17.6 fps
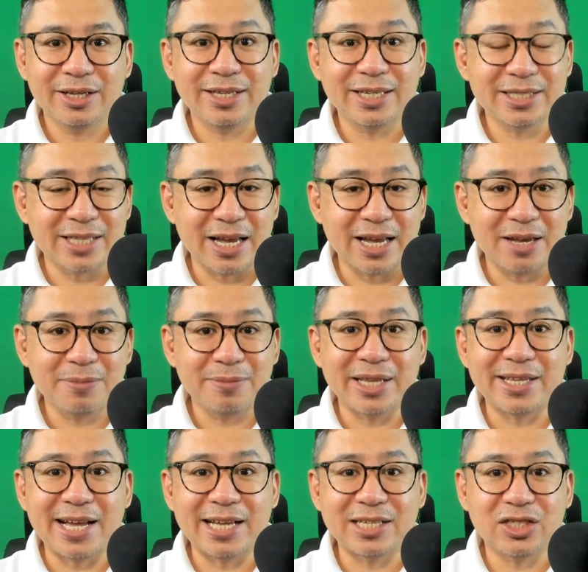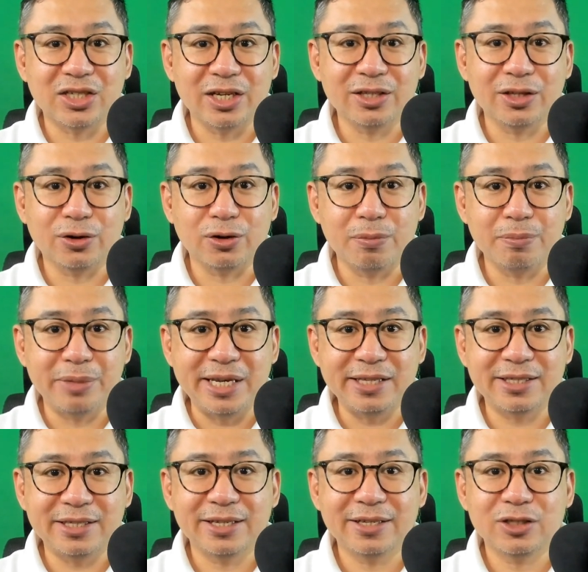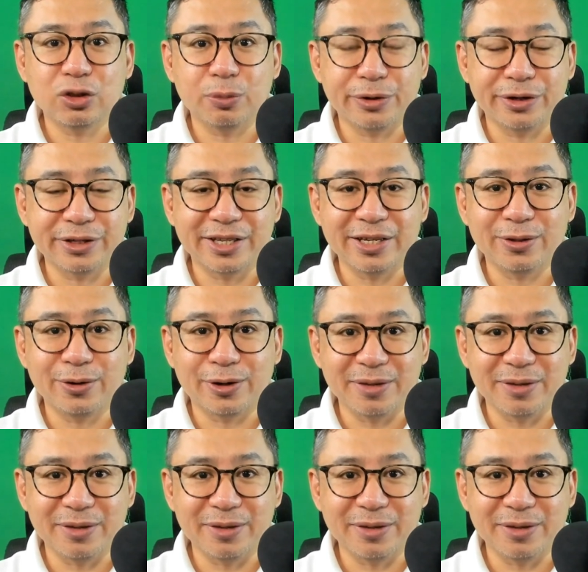this time attaching the complete supporting